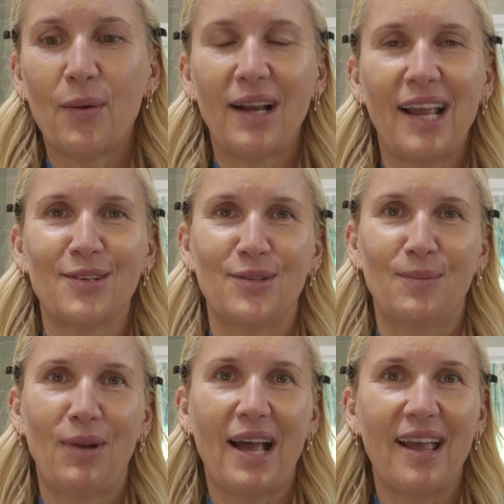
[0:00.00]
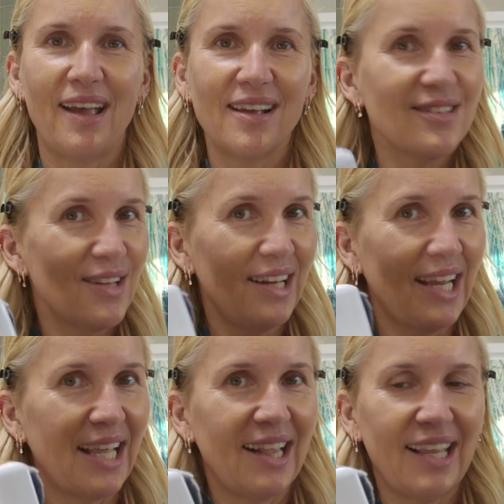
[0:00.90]
how I like to apply it,
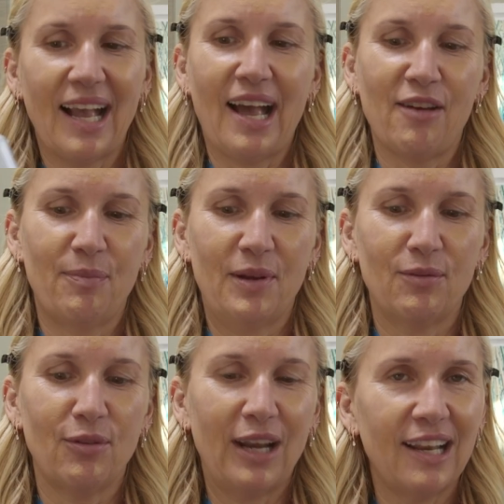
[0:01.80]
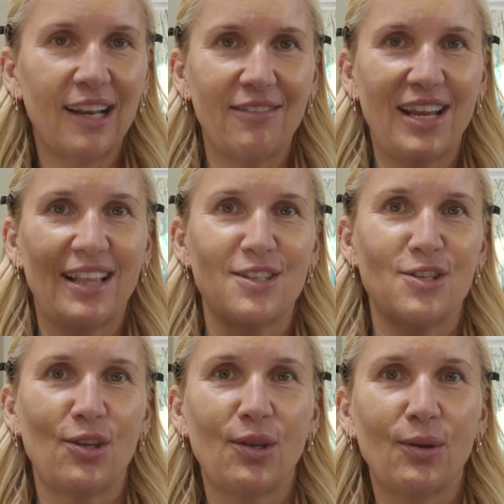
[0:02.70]
lately I've been really loving
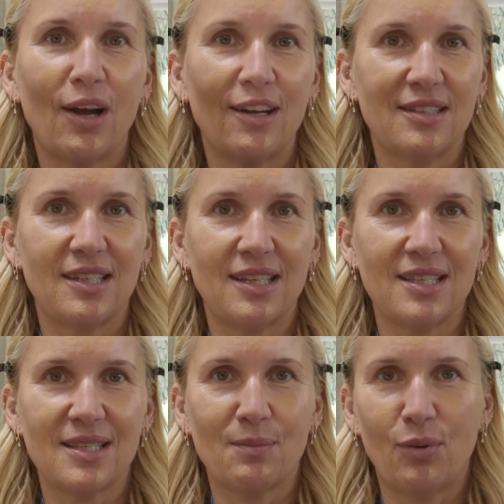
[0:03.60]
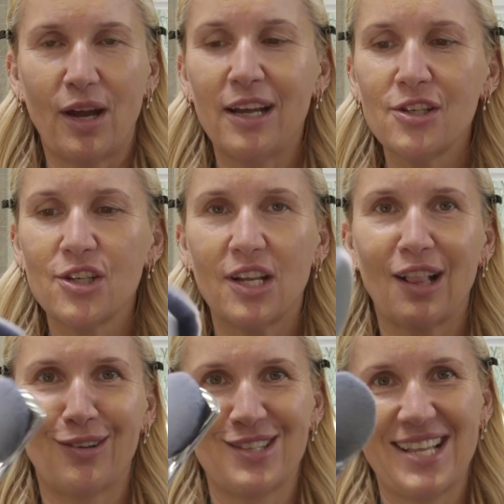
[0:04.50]
this new Artiste brush.
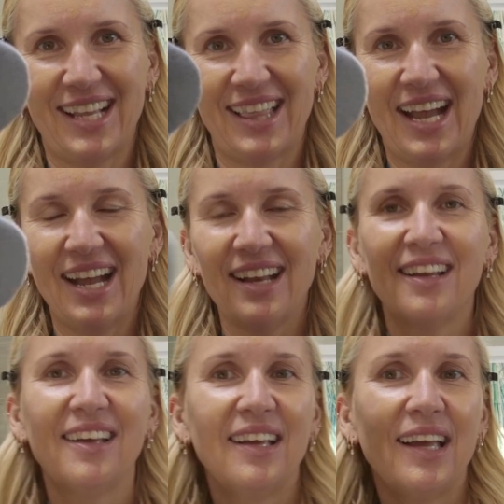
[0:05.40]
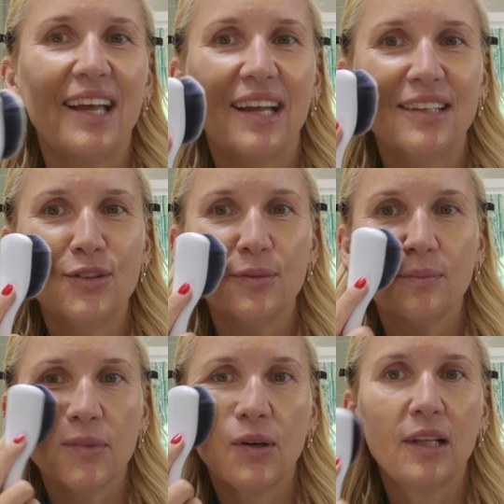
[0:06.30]
It looks like that. And
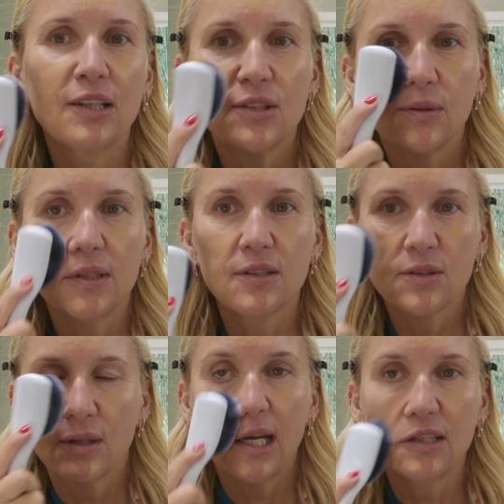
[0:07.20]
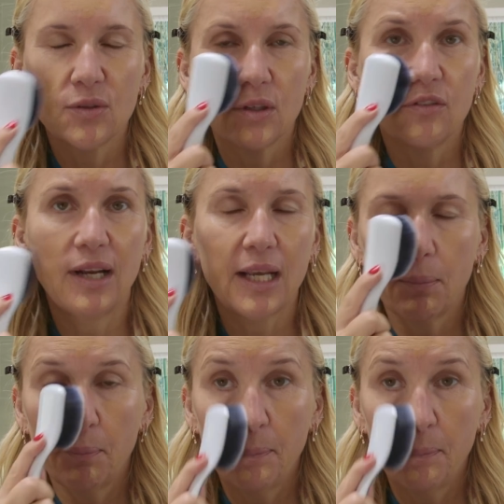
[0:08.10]
all I do is I sort of like